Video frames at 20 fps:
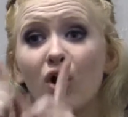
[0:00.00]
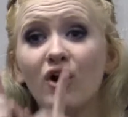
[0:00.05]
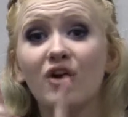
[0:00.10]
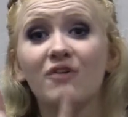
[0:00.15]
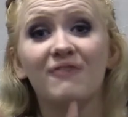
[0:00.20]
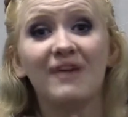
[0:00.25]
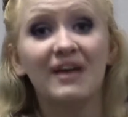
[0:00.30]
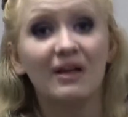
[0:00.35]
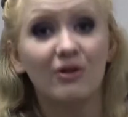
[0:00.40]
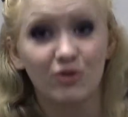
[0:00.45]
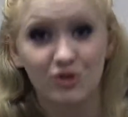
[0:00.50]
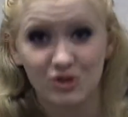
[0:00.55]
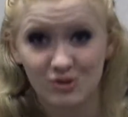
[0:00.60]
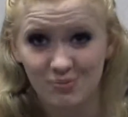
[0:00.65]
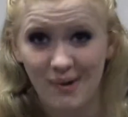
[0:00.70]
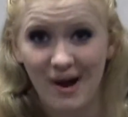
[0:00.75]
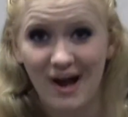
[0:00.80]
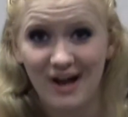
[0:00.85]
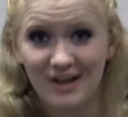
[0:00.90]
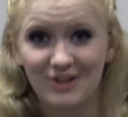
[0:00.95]
word of
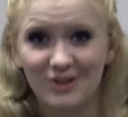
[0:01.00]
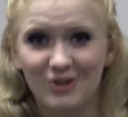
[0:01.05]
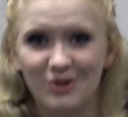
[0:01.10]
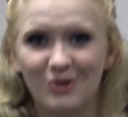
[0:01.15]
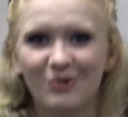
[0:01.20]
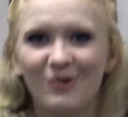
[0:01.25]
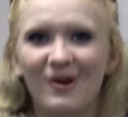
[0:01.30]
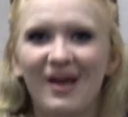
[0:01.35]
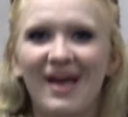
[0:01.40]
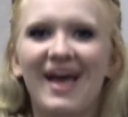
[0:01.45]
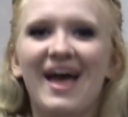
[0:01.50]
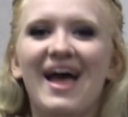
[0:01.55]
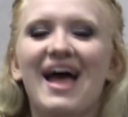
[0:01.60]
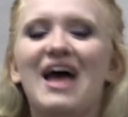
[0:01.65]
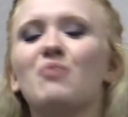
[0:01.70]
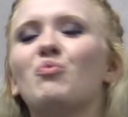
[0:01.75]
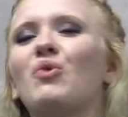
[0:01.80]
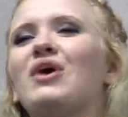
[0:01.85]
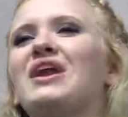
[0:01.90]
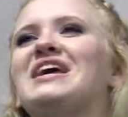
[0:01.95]
English, mind you.
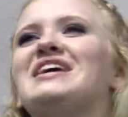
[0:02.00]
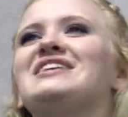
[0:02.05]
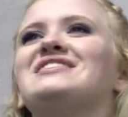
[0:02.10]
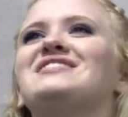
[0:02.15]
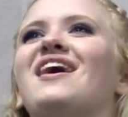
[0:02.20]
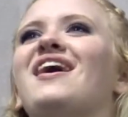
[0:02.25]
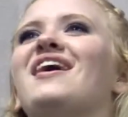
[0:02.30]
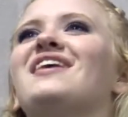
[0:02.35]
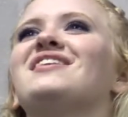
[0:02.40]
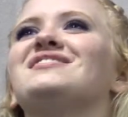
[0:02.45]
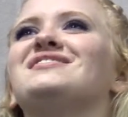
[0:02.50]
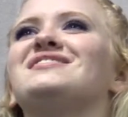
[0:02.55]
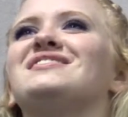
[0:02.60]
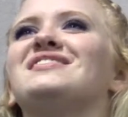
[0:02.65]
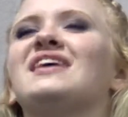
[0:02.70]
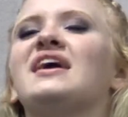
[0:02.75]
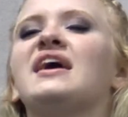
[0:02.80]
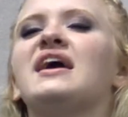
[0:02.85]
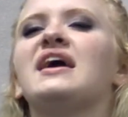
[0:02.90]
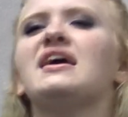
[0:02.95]
And when he
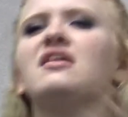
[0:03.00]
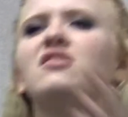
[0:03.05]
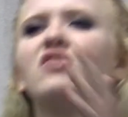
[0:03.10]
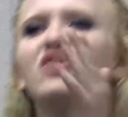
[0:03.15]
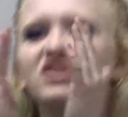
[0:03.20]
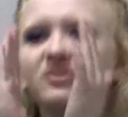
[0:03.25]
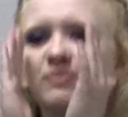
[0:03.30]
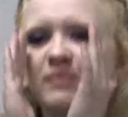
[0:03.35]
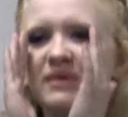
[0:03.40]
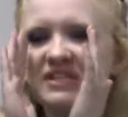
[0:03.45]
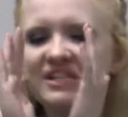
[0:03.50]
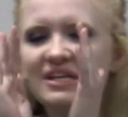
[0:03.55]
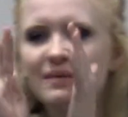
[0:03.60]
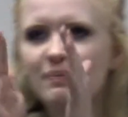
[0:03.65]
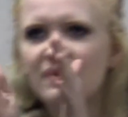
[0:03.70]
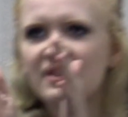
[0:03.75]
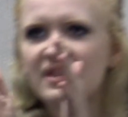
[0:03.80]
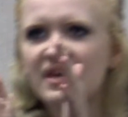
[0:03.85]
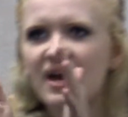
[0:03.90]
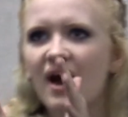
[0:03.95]
does, he looks me
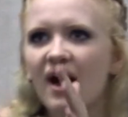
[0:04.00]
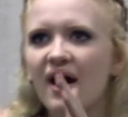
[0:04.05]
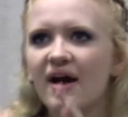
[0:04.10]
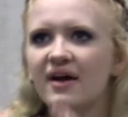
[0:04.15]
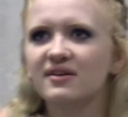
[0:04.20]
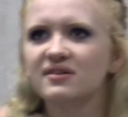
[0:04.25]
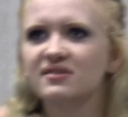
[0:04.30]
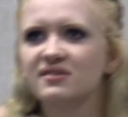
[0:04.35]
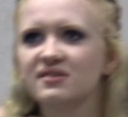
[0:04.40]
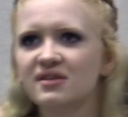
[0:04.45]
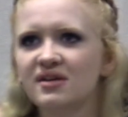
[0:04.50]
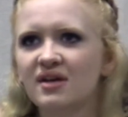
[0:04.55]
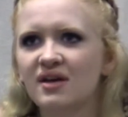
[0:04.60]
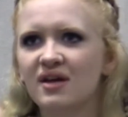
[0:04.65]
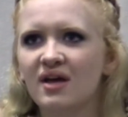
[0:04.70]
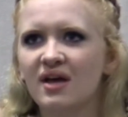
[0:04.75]
deep in the eyes,